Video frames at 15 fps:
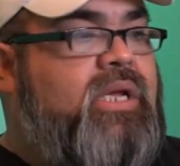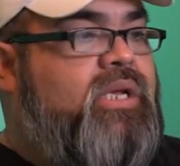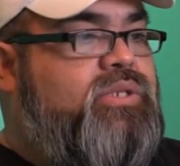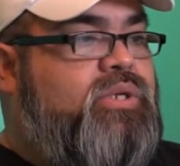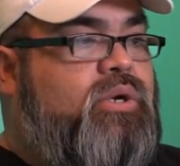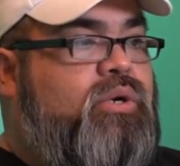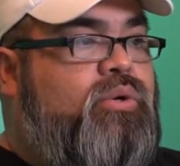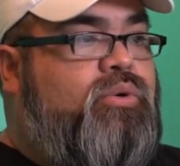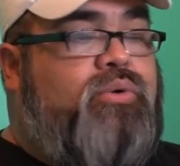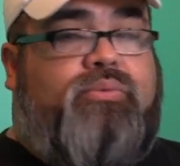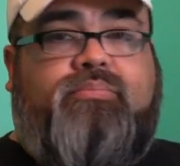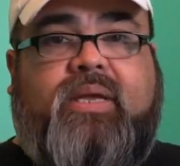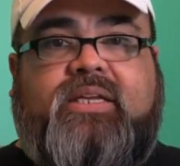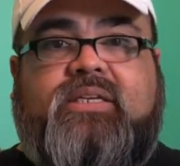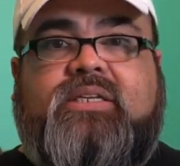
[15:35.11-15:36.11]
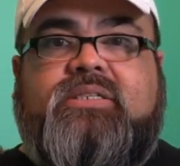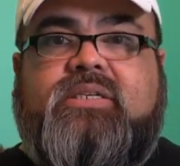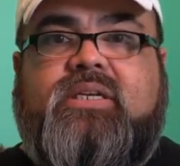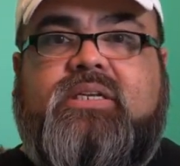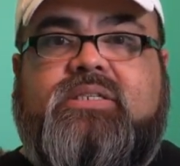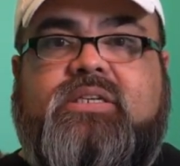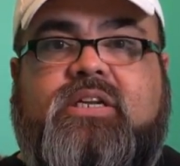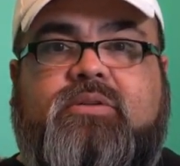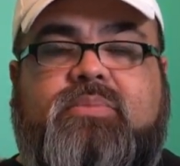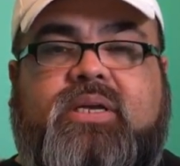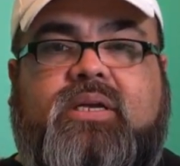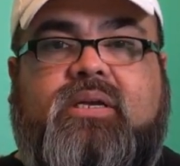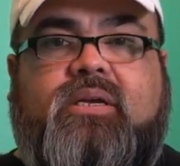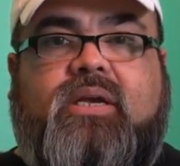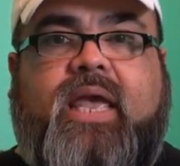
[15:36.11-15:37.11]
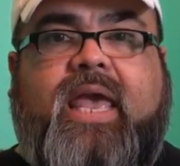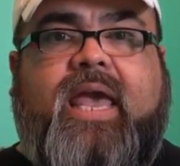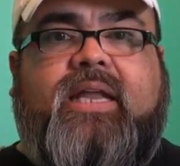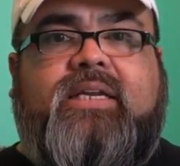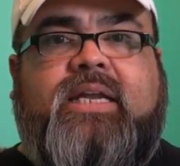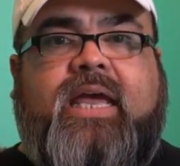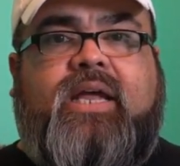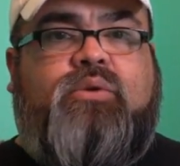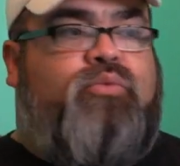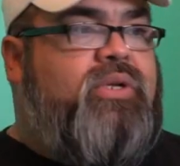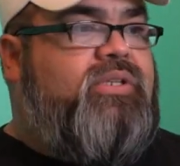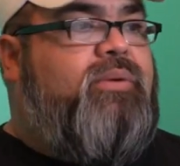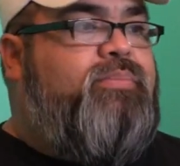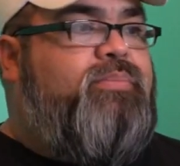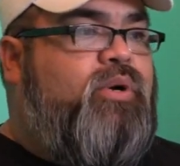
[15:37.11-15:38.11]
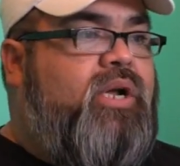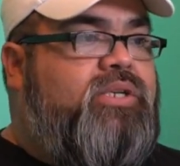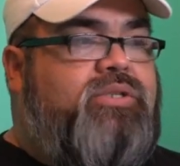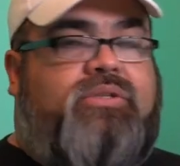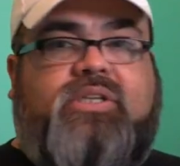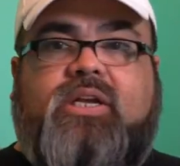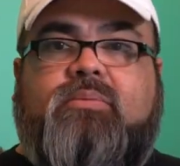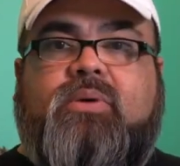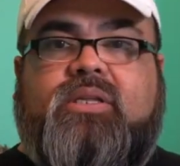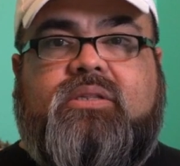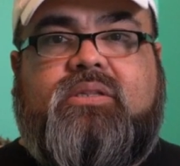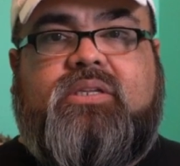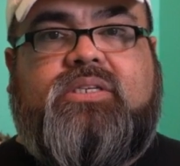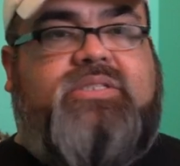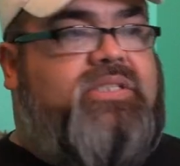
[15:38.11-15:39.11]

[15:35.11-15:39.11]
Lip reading: So maintenance is going to be hand in hand with the production team at this